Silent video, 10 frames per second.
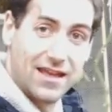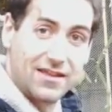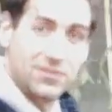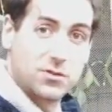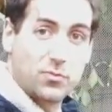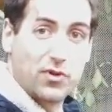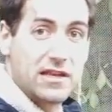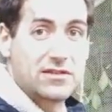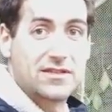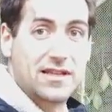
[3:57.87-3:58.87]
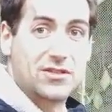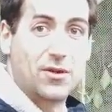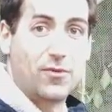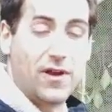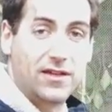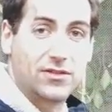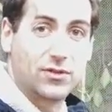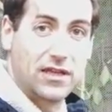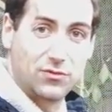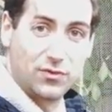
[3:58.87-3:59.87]
and spray the setup, right, to
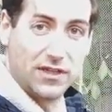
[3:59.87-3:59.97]
get